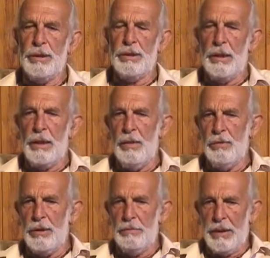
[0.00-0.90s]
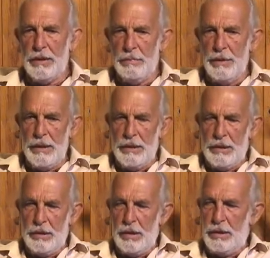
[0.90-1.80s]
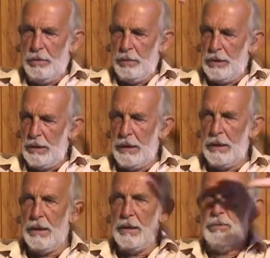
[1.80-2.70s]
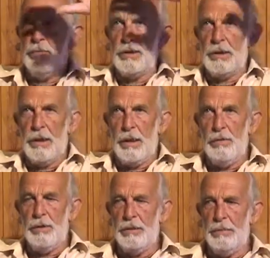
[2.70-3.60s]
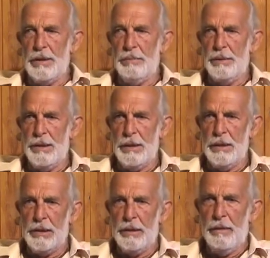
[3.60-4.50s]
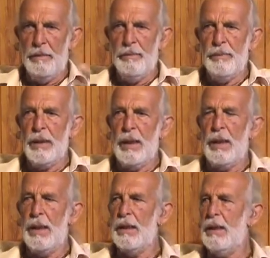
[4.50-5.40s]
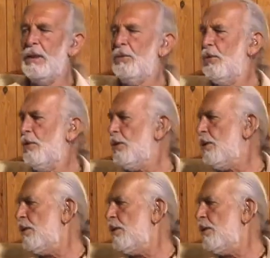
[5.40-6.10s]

are surrounded by spirits. He said, you went like that, you are surrounded by spirits, and they talk,